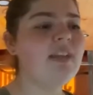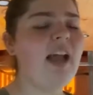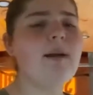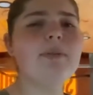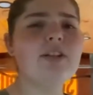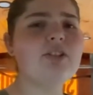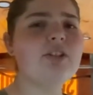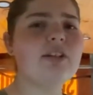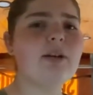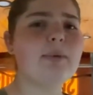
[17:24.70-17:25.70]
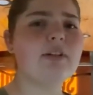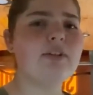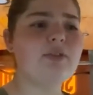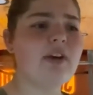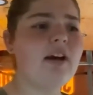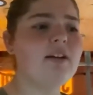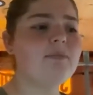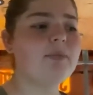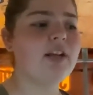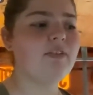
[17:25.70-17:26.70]
I'm not sure that I want to do that.
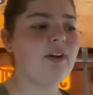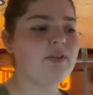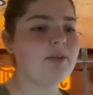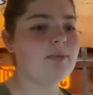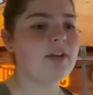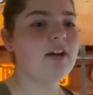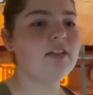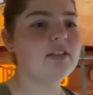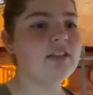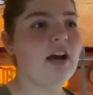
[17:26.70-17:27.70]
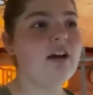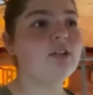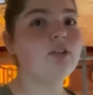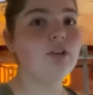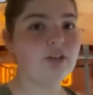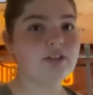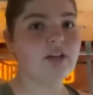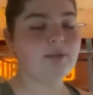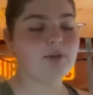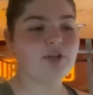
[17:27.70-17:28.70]
But I found something else that looks
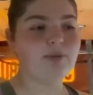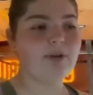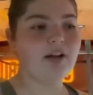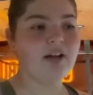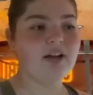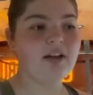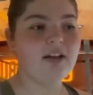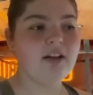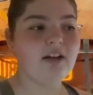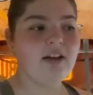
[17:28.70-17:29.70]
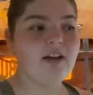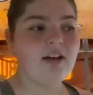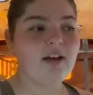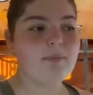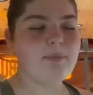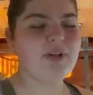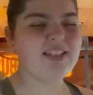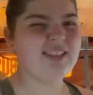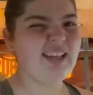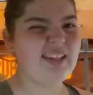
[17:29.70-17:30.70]
like butcher block, but
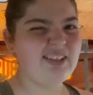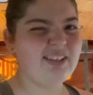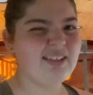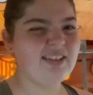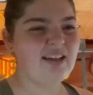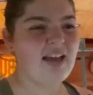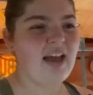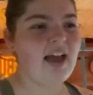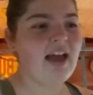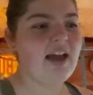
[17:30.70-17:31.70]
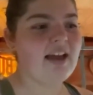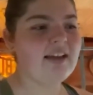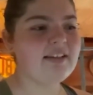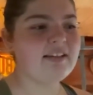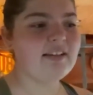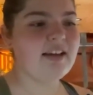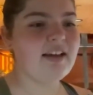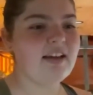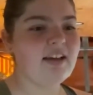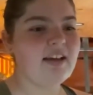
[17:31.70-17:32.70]
is lighter, and
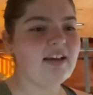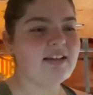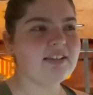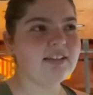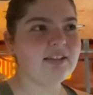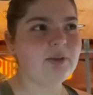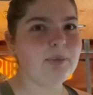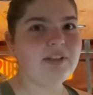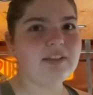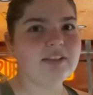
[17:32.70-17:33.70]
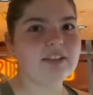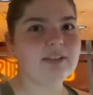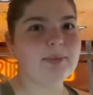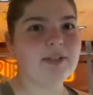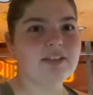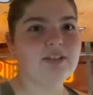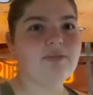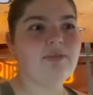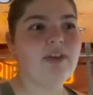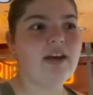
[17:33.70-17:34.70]
it's a little bit less
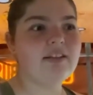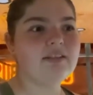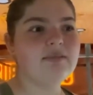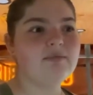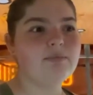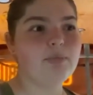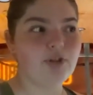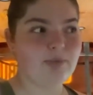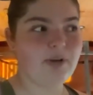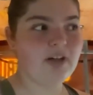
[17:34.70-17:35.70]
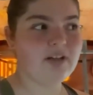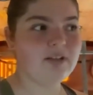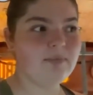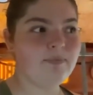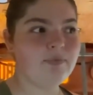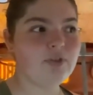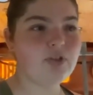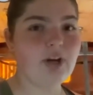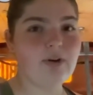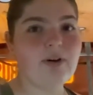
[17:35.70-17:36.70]
expensive than butcher block.
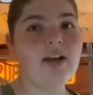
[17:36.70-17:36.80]
So